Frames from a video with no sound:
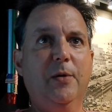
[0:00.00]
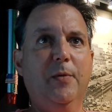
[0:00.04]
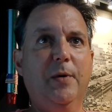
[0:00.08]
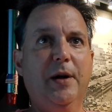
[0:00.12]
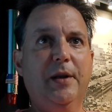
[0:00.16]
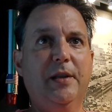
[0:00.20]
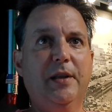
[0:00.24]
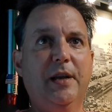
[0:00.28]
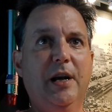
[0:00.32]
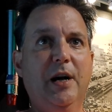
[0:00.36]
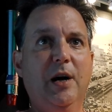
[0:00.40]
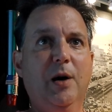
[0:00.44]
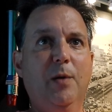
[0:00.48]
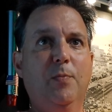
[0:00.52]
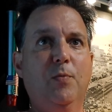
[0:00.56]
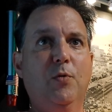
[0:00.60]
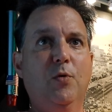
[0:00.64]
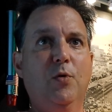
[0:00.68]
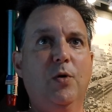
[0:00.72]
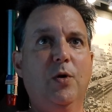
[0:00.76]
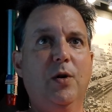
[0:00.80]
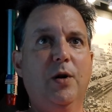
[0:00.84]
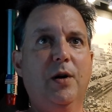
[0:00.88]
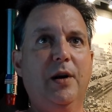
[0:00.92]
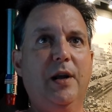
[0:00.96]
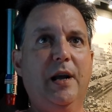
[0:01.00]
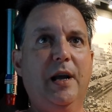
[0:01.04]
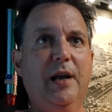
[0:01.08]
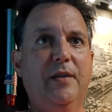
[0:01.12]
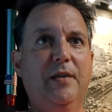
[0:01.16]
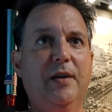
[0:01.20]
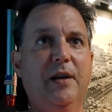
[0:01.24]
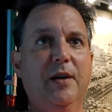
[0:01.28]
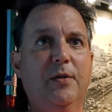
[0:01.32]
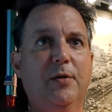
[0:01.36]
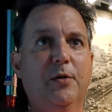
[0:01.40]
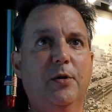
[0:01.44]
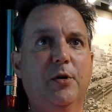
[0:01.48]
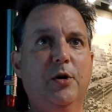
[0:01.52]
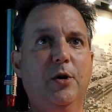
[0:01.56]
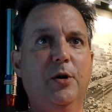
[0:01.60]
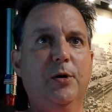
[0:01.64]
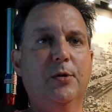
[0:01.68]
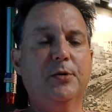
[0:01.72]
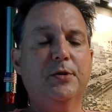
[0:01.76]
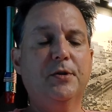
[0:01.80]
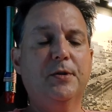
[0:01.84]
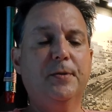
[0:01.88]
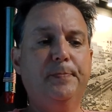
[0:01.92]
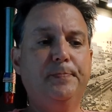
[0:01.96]
around the airport and the other
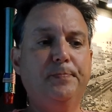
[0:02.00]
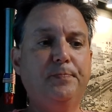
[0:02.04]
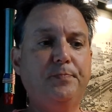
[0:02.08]
coast.